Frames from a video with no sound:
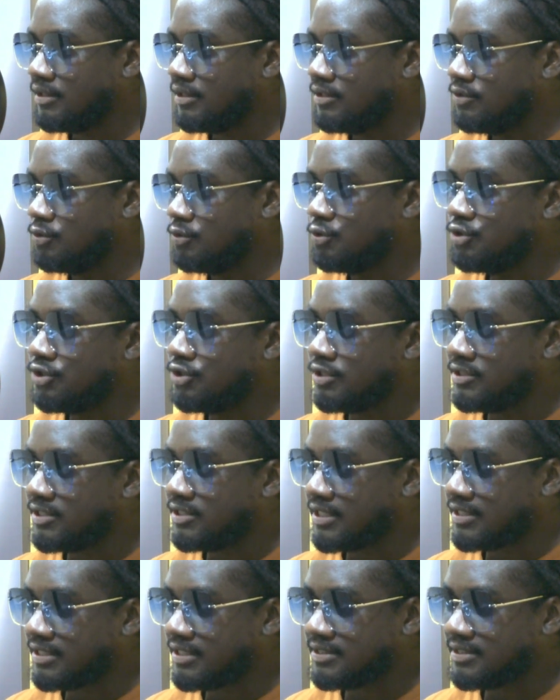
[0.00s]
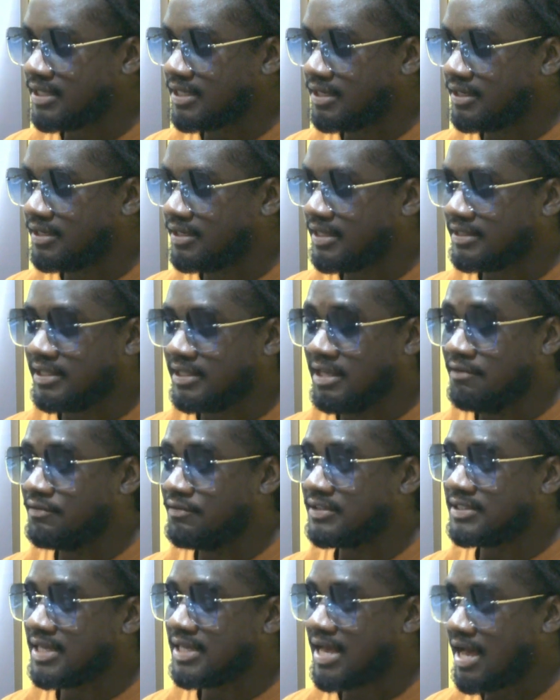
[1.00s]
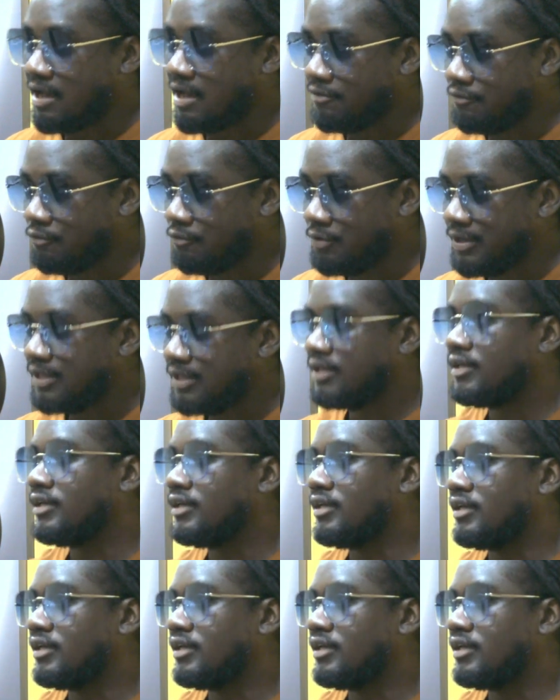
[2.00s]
You should set a standard that if it's halfway,